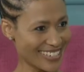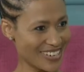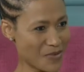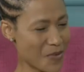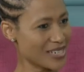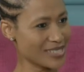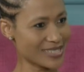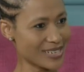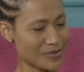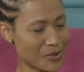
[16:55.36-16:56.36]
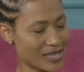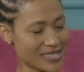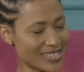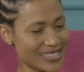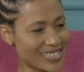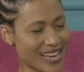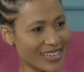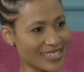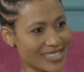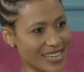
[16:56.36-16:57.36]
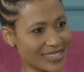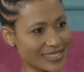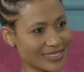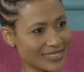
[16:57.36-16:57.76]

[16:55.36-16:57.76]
what does that entail exactly?